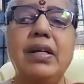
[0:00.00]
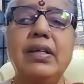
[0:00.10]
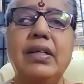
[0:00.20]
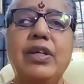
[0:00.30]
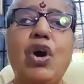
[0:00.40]

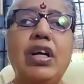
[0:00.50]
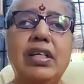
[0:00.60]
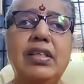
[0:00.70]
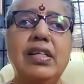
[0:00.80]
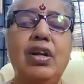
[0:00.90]
a
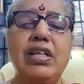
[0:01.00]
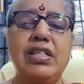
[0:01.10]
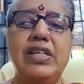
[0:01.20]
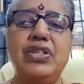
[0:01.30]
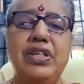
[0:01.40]
doctor in Los
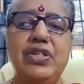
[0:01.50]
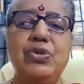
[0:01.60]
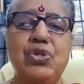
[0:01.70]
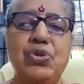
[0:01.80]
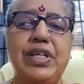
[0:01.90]
Angeles
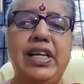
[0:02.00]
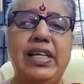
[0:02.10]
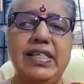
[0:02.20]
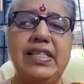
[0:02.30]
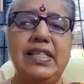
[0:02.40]
used to tell
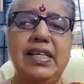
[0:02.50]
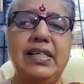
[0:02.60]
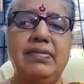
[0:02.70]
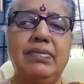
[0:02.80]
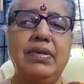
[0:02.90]
his
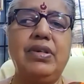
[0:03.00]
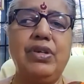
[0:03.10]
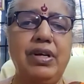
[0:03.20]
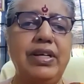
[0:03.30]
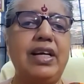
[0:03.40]

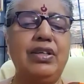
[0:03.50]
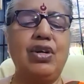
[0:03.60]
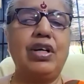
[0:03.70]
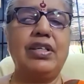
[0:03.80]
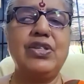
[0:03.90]
young
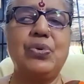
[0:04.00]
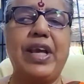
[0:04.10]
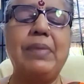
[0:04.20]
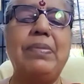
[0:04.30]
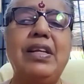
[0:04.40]
doctors who
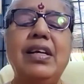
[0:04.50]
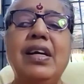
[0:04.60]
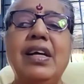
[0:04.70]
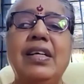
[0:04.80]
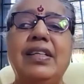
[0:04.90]
came in
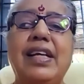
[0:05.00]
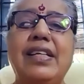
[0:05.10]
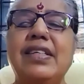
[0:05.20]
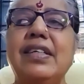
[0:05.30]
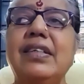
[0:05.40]
that
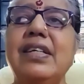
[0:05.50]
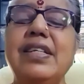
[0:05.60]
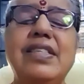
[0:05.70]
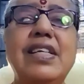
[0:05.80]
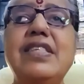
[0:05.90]

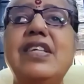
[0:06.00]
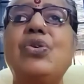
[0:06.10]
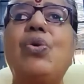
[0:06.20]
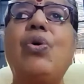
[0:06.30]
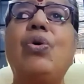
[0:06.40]
it's easy to
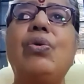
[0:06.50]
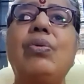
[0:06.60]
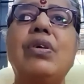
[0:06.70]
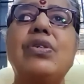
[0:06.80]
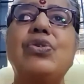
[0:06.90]

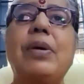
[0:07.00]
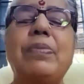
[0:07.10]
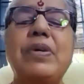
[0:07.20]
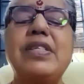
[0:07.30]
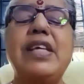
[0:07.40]
go to
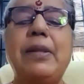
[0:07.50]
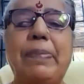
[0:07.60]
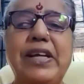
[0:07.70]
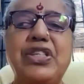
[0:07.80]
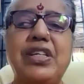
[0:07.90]
the see the
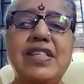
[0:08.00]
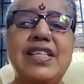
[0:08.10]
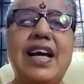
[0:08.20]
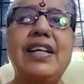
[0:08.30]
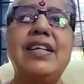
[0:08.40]
patient and
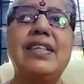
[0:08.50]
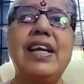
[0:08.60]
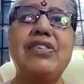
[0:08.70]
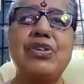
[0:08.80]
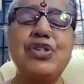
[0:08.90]
stand at the
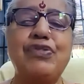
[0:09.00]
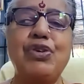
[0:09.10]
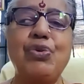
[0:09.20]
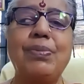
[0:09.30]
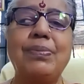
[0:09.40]
entrance of the
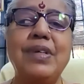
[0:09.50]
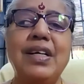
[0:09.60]
room